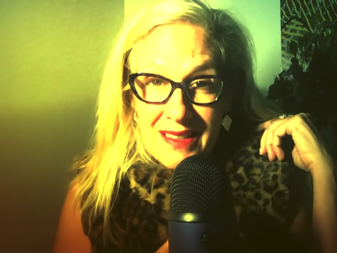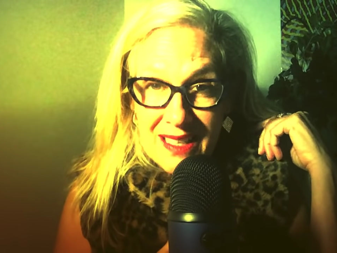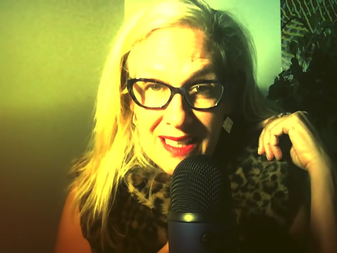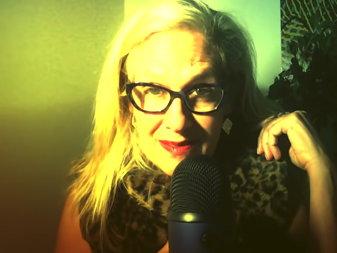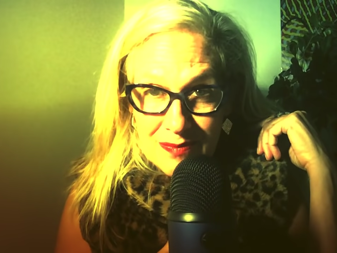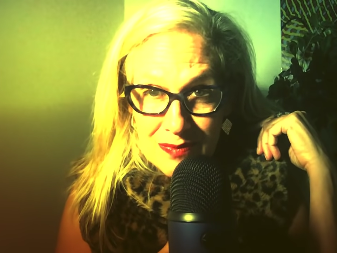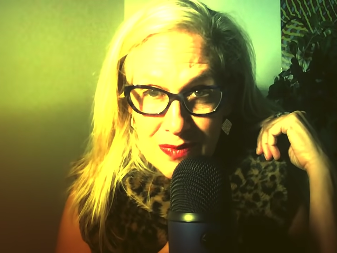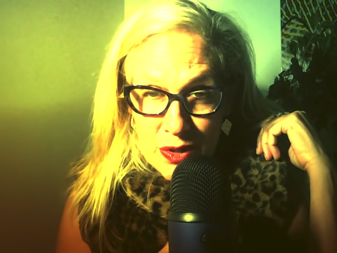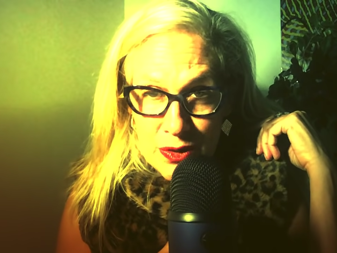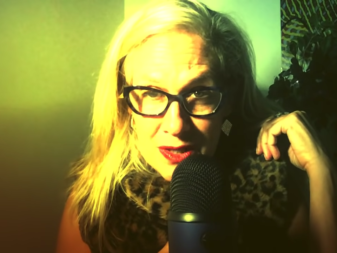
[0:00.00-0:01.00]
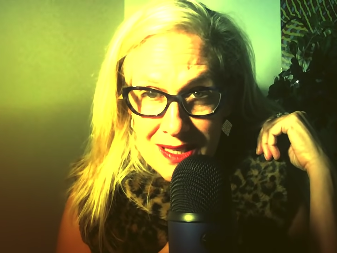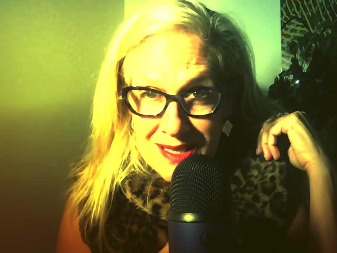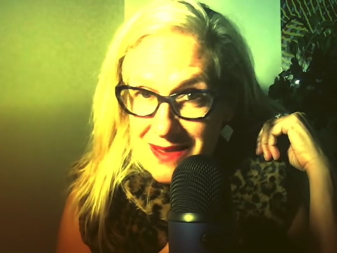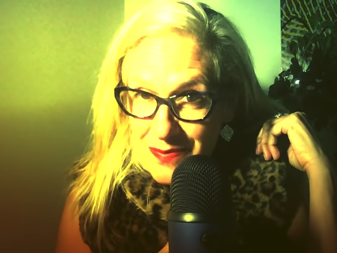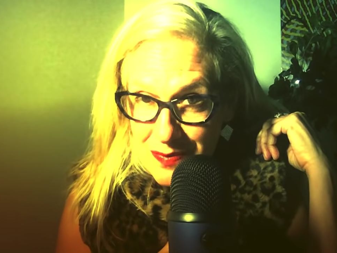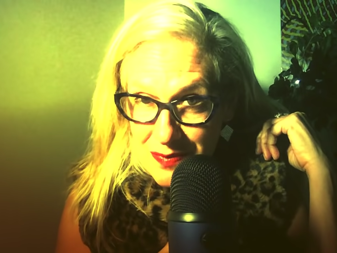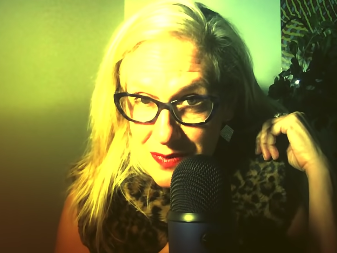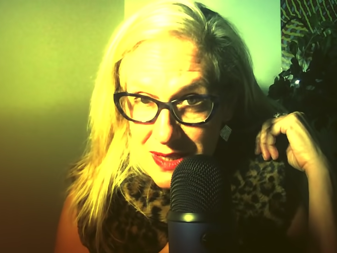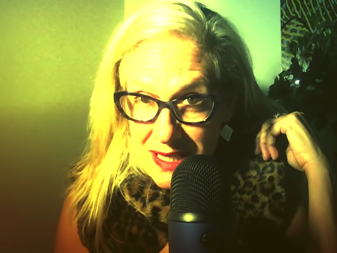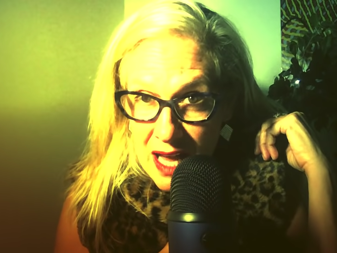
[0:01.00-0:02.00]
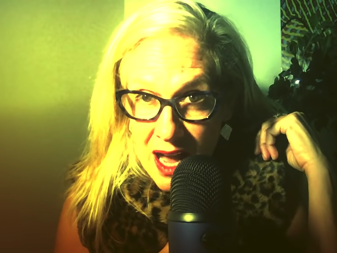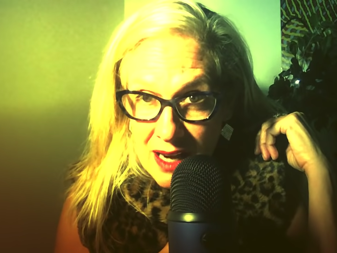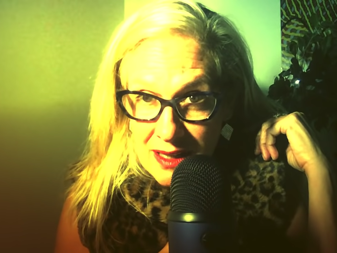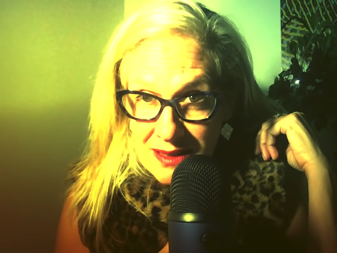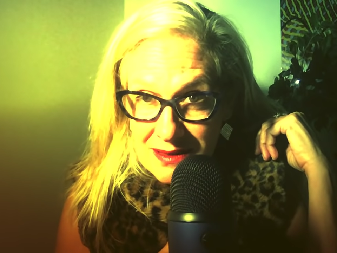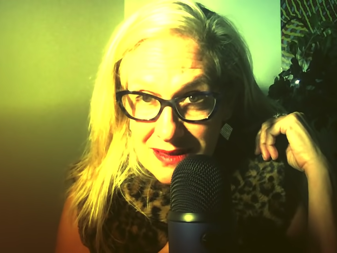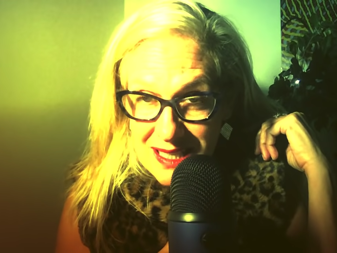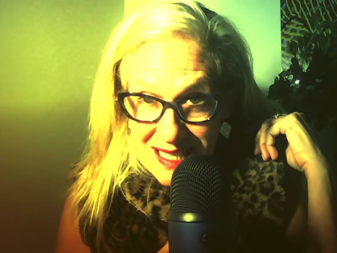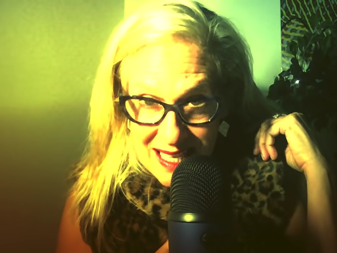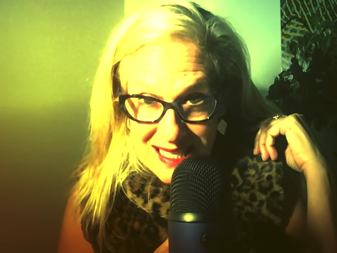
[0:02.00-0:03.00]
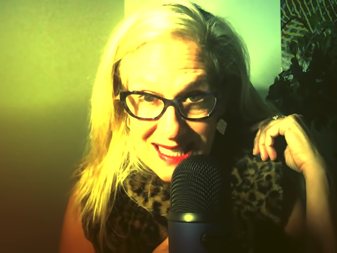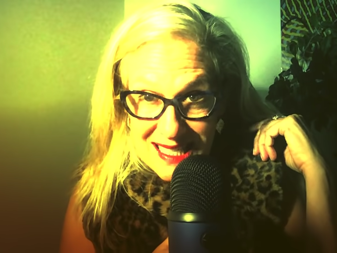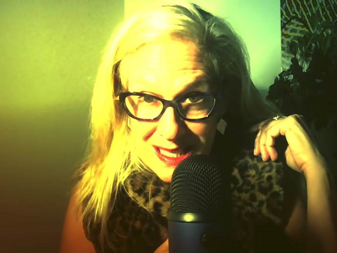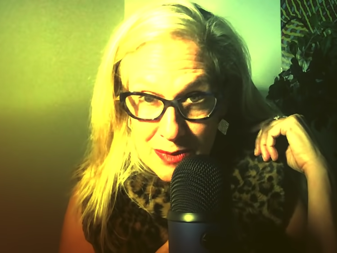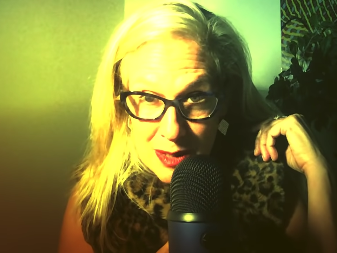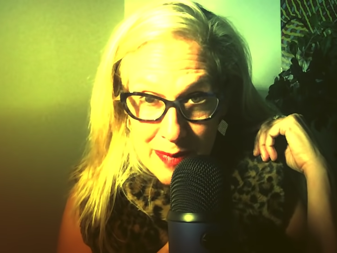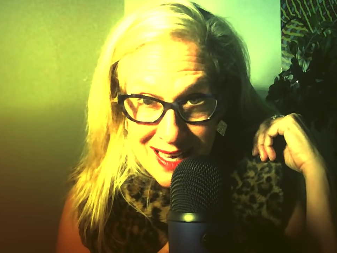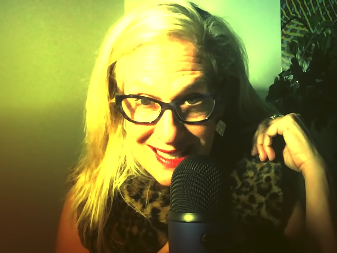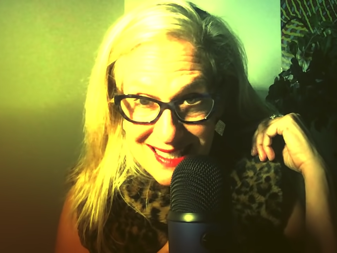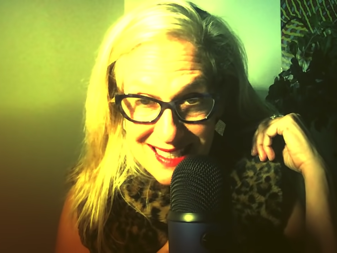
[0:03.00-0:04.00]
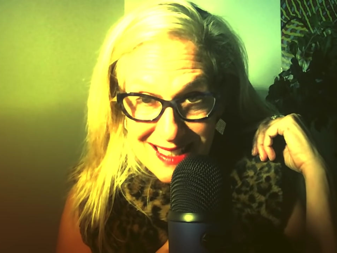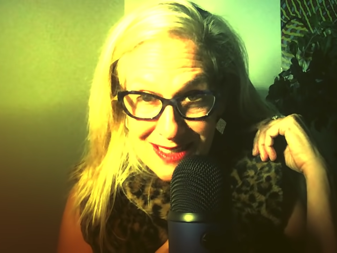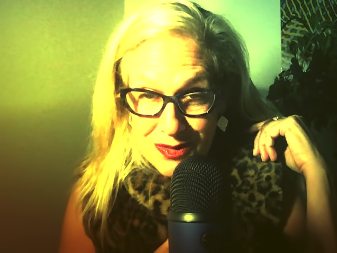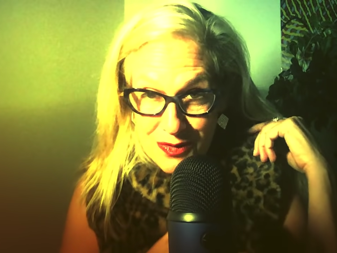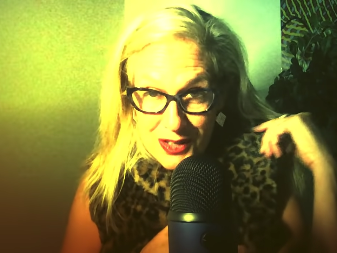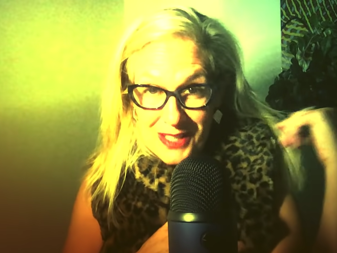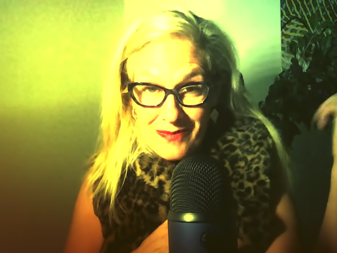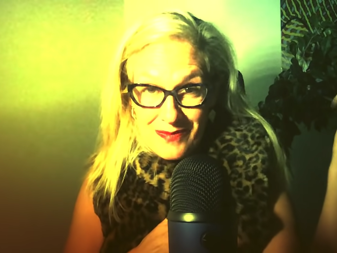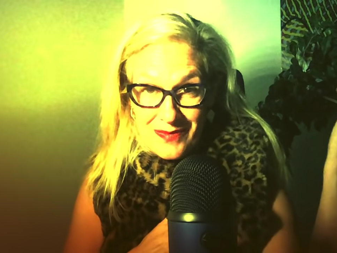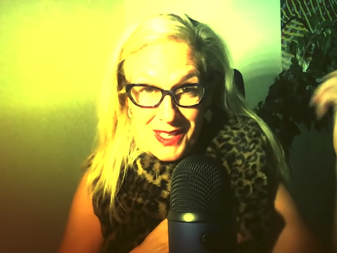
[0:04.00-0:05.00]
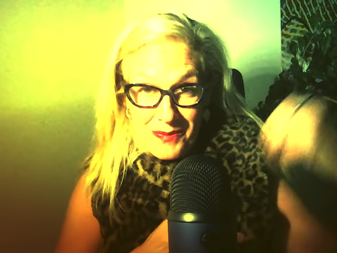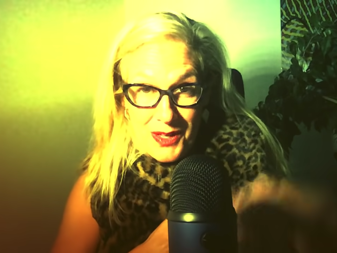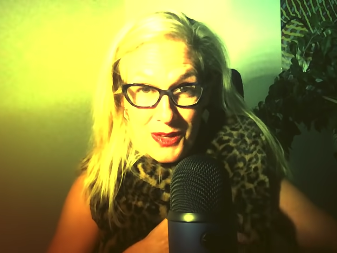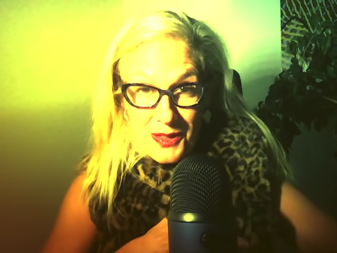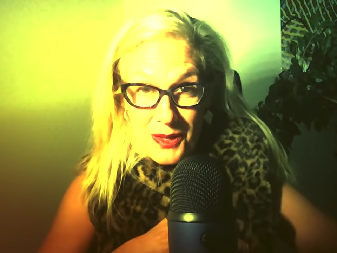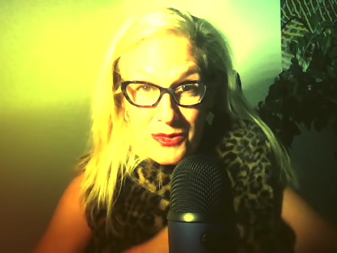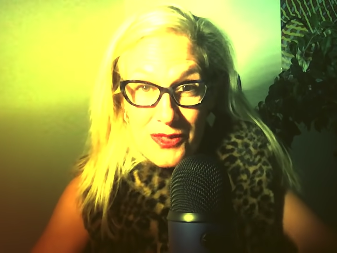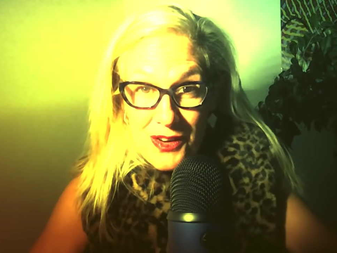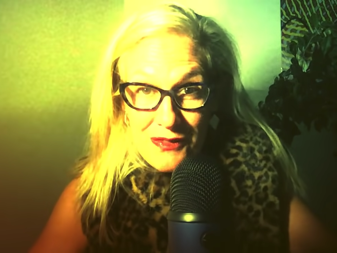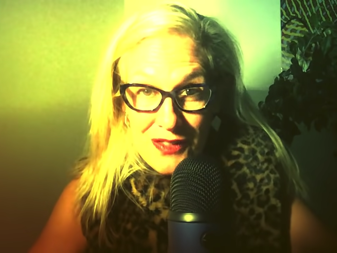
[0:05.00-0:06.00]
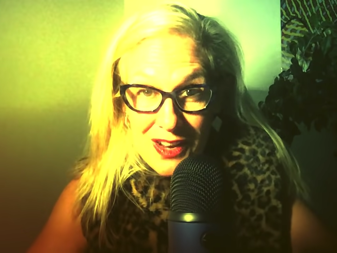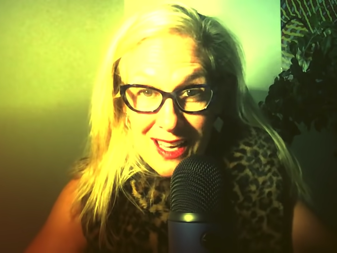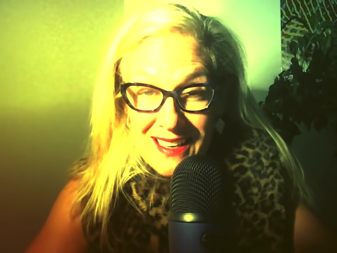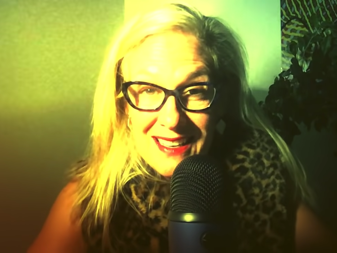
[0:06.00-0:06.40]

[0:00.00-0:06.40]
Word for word: and used his sock, he says, in some capacity. He was very he thought that was very funny.